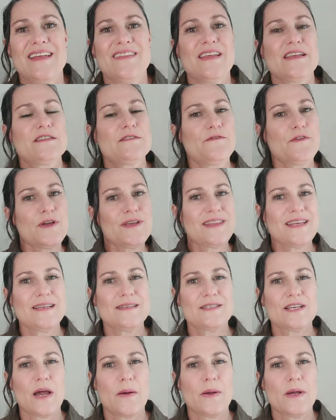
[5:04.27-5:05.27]
there's a few
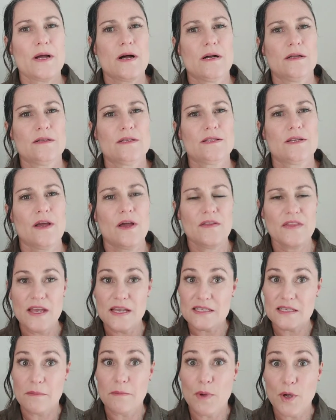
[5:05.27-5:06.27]
things going on. So
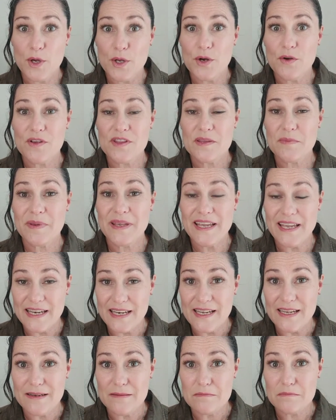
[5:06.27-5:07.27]
there's a murder at the
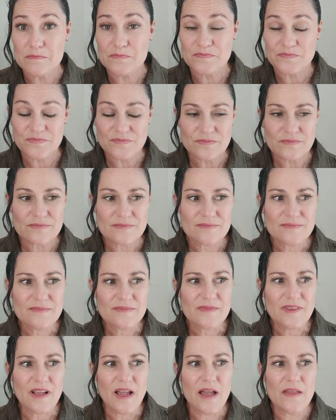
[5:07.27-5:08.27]
beginning,
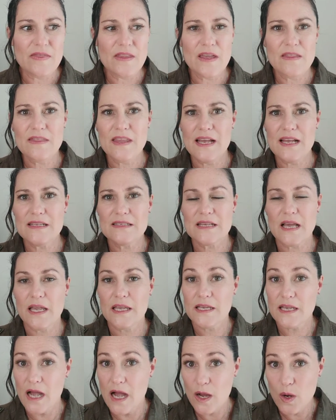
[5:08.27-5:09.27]
and then there's a
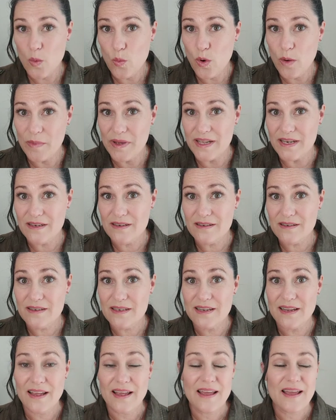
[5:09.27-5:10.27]
young woman,
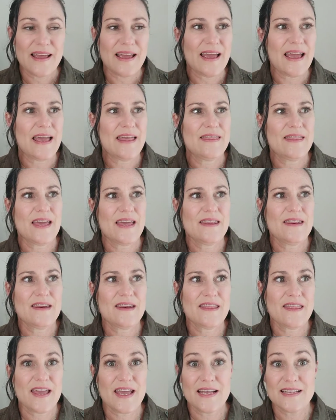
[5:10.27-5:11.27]
and then
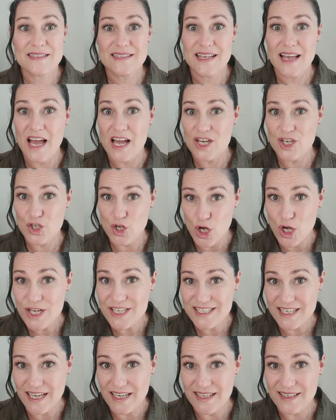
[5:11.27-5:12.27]
there's a
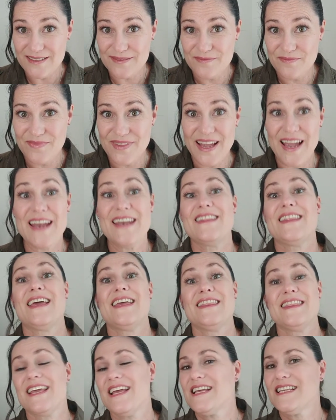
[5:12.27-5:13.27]
doctor, and
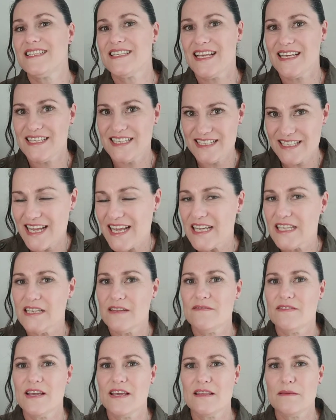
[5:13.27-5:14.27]
then there's a
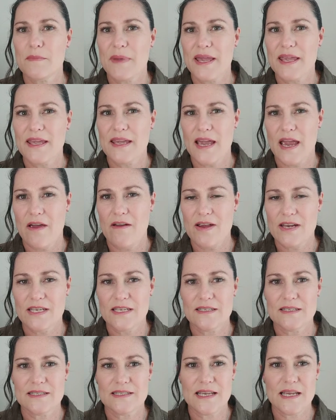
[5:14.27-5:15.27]
detective. They're the main
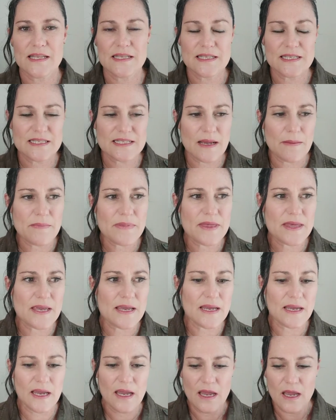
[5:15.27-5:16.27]
characters. And
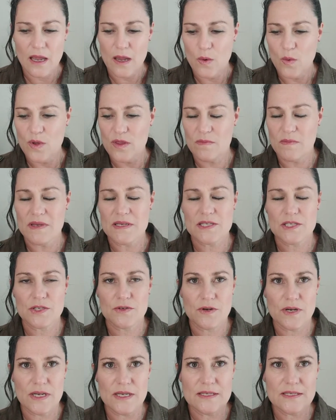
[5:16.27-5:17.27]
something with
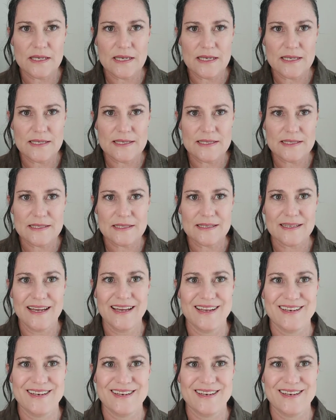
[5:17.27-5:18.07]
mysteries is,